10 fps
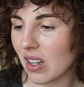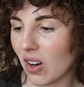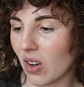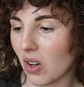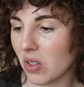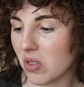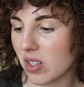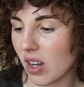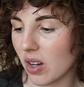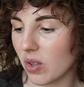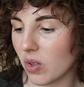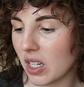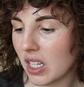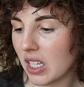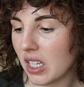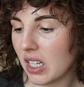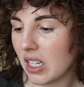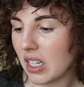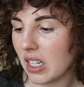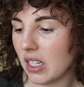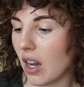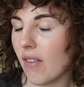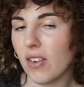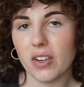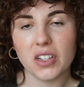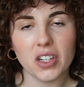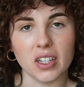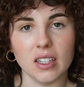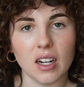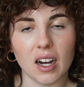are also not very good.